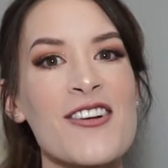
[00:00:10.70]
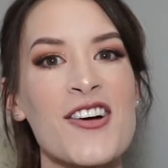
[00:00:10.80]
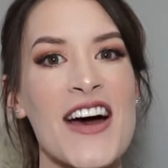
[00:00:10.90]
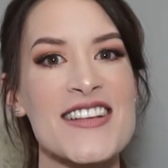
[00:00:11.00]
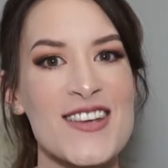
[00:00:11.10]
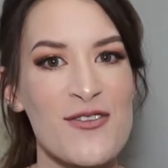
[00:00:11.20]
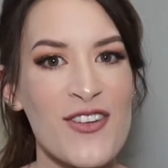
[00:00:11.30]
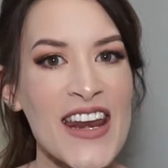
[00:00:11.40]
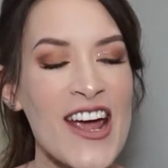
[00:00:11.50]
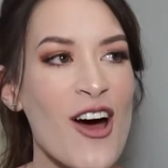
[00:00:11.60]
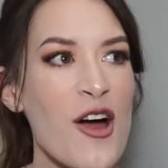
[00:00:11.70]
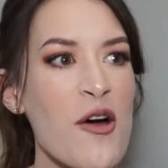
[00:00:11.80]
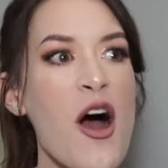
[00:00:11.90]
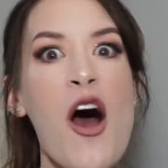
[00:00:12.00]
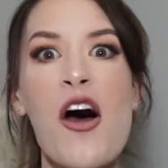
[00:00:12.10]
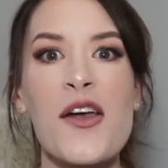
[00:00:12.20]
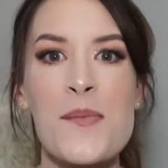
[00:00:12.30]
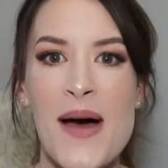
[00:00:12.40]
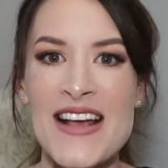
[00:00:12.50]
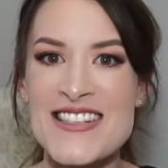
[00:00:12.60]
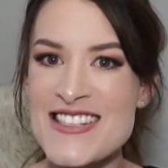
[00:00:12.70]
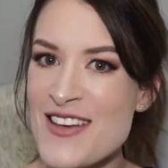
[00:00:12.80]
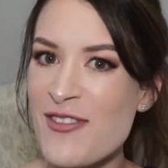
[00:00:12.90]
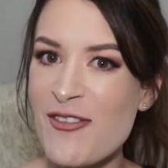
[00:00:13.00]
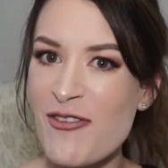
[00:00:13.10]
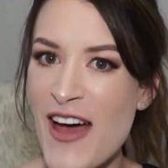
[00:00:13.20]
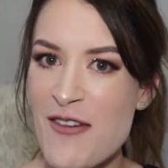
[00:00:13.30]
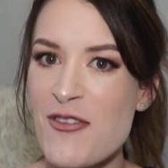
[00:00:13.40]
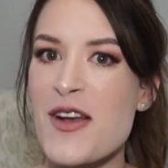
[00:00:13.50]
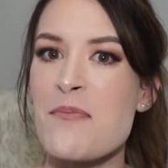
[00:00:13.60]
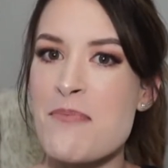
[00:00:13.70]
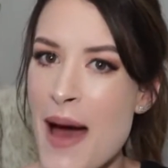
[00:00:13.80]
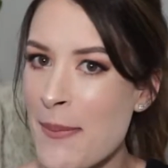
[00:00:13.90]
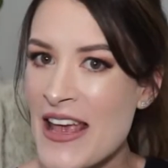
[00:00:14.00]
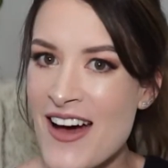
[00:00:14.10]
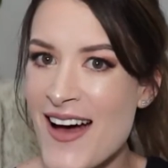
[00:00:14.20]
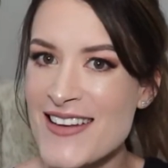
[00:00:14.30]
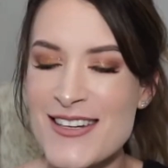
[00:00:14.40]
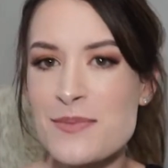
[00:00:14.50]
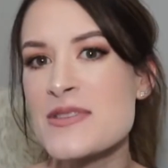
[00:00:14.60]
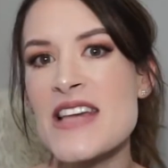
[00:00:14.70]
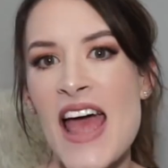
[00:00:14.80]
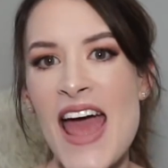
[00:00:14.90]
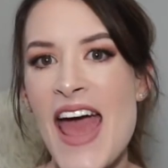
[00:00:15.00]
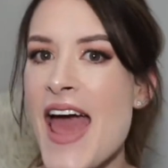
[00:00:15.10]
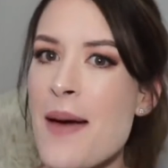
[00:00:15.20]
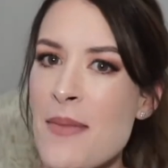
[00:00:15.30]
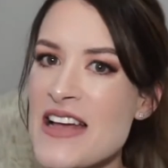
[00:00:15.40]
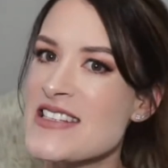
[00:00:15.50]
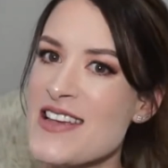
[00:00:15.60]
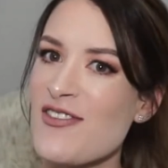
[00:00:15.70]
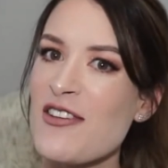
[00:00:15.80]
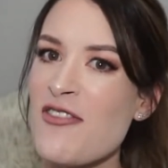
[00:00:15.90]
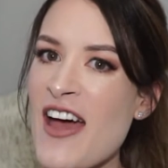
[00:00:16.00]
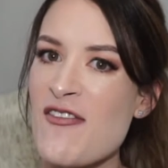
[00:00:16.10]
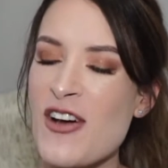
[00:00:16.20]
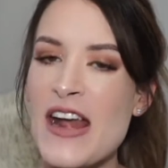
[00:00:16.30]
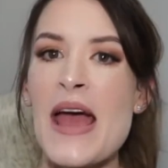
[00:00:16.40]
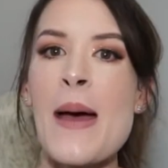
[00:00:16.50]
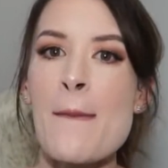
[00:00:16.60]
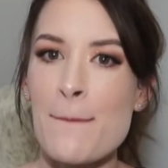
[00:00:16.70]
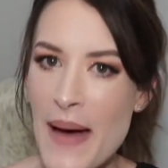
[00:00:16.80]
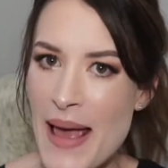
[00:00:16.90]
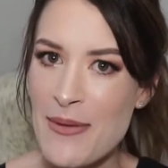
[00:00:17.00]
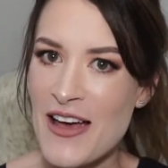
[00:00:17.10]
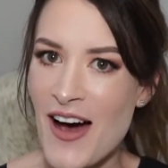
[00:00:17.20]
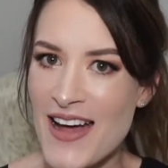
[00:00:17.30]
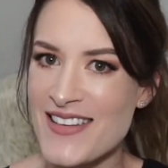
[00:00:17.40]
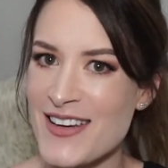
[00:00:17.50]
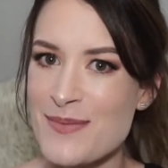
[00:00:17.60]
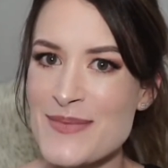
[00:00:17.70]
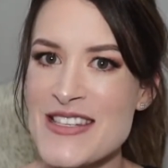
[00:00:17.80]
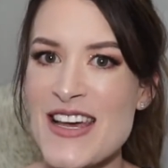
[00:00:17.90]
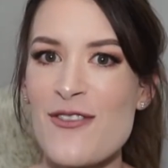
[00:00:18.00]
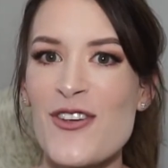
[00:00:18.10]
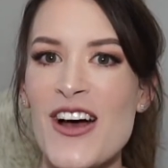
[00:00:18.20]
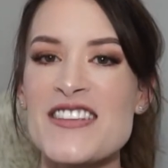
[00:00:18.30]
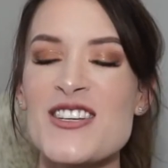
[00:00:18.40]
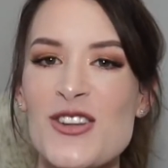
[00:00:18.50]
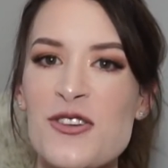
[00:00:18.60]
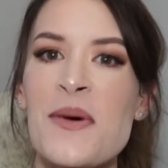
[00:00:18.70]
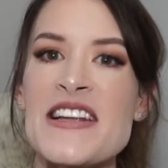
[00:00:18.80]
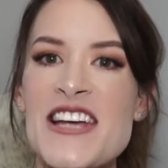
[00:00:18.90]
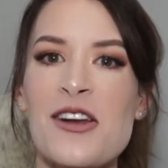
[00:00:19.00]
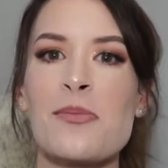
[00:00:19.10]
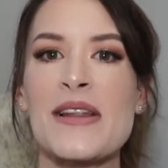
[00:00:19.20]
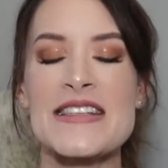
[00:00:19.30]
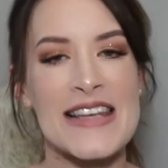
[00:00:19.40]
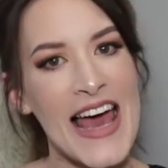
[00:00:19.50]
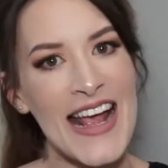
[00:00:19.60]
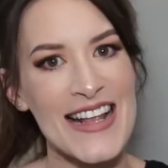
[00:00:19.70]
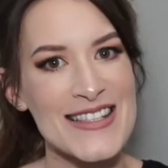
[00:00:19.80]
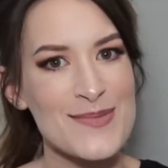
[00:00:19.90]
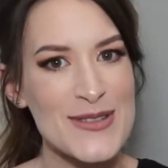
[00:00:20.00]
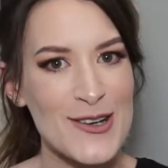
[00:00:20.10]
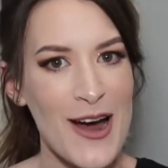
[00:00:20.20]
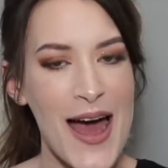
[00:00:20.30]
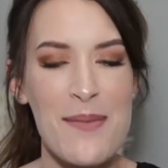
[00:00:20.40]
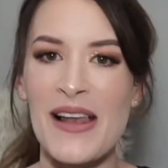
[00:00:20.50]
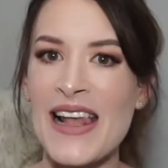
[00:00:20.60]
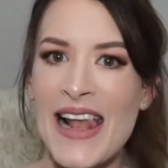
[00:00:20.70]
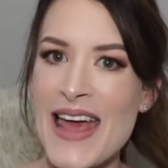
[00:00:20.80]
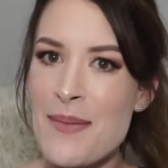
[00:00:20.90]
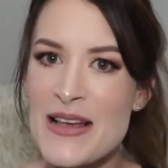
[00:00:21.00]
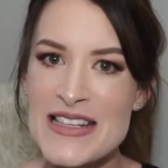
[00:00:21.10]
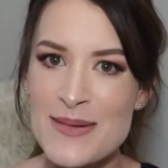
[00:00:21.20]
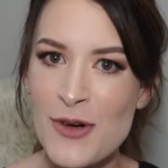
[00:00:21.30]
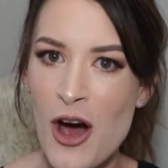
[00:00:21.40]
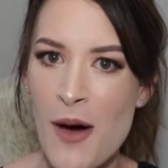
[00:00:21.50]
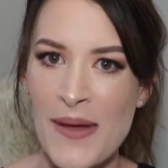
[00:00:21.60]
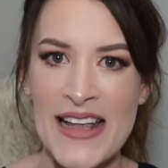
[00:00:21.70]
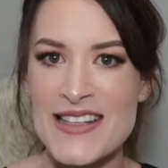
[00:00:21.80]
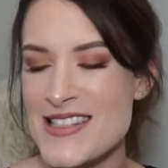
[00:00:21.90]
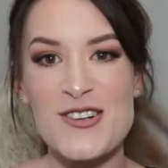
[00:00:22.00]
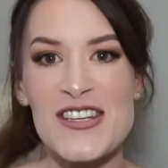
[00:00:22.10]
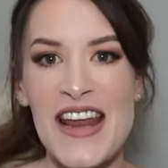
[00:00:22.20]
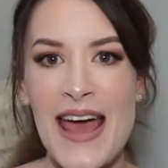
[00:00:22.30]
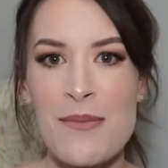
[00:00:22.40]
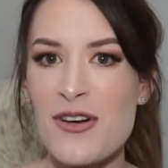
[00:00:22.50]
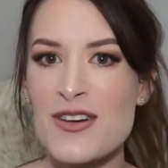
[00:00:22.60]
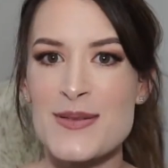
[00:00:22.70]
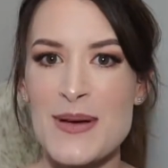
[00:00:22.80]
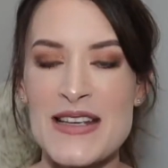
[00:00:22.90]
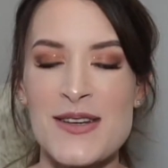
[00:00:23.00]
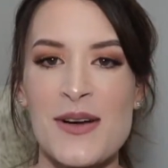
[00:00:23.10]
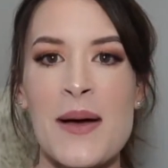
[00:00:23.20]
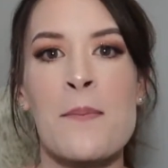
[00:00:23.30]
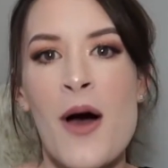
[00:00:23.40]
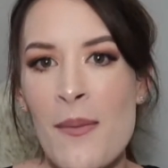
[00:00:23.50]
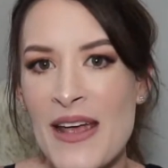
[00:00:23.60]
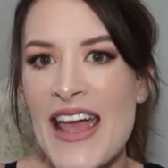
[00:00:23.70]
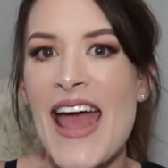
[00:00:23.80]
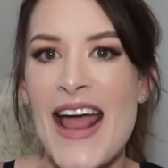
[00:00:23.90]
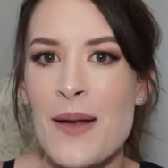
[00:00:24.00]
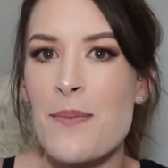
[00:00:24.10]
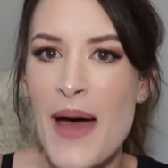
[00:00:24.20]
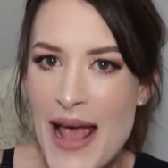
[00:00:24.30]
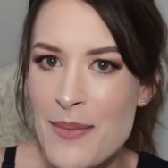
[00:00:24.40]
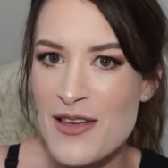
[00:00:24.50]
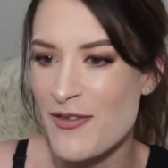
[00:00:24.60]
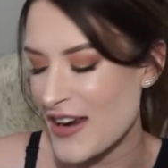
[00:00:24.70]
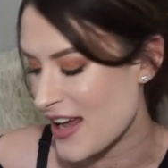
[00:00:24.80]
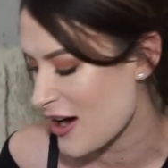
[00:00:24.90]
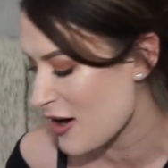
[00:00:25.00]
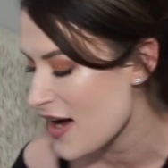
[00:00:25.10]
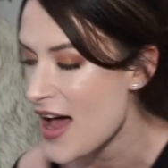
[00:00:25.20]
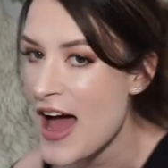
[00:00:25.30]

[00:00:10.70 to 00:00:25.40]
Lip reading: guys a video on my 7 favourite mummy items and my 7 favourite baby items. If you guys are new to my channel, please like and subscribe and leave me some comments. So today, because we are doing a mommy and baby video,